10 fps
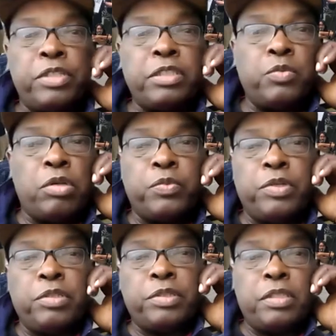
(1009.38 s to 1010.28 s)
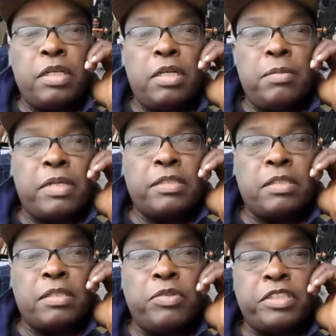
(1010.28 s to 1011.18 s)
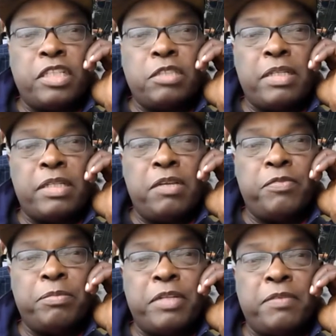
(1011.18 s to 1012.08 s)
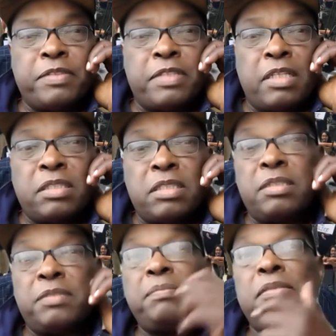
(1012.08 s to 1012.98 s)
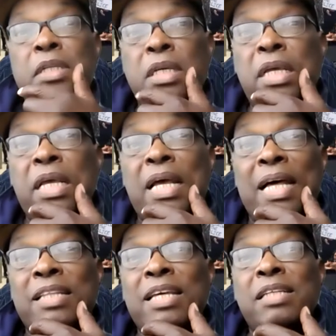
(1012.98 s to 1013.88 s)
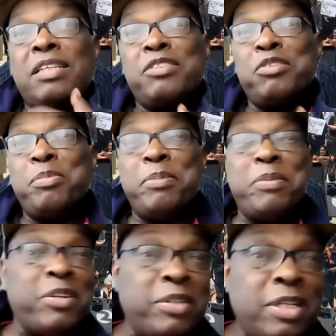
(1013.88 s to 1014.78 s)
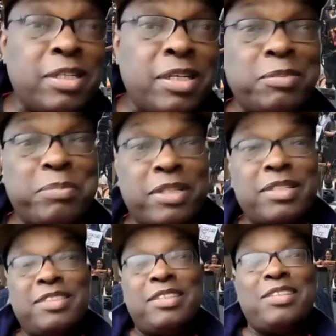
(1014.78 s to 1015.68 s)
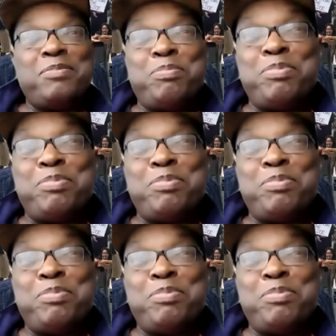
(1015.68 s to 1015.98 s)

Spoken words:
Walter Wilson. Can someone change my name from Dave Sykes? Because I think I look a little bit better than he does, but, you know.